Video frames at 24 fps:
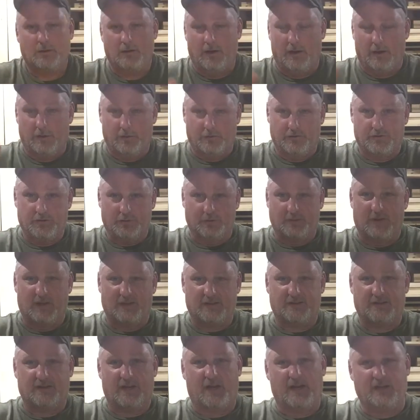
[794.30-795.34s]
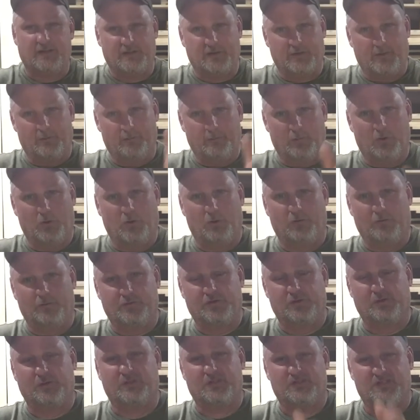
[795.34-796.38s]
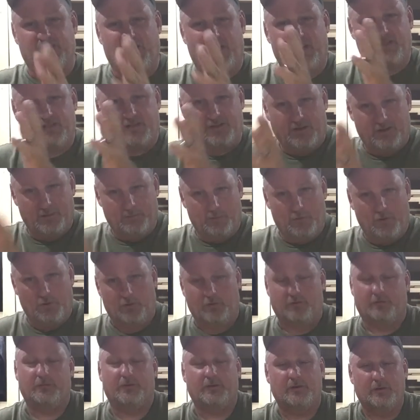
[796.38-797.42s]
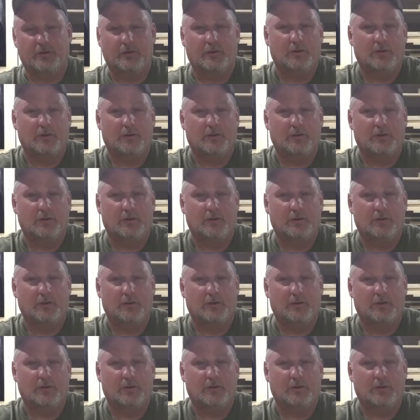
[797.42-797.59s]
And you'll shoot that stage and then move, shoot the stage and then move.